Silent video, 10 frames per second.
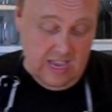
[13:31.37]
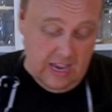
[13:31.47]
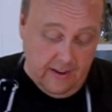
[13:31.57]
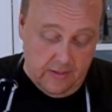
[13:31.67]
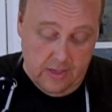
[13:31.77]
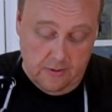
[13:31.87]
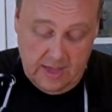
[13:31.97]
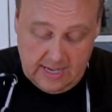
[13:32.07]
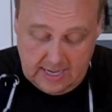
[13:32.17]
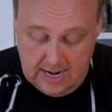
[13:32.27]
even though
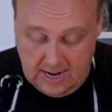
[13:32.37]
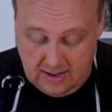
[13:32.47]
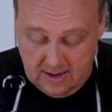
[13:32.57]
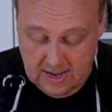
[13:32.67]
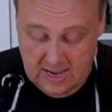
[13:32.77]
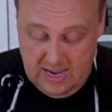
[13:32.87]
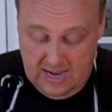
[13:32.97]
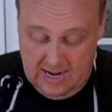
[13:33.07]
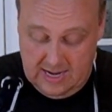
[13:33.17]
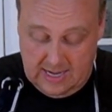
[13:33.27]
that's not
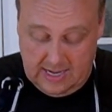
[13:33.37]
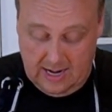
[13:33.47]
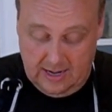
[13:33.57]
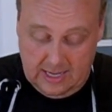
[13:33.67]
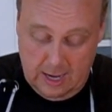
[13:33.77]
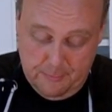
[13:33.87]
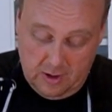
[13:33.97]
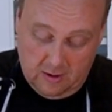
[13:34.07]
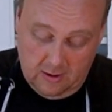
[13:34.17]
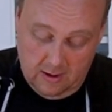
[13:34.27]
necessarily
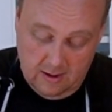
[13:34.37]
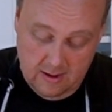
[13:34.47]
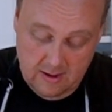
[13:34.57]
typical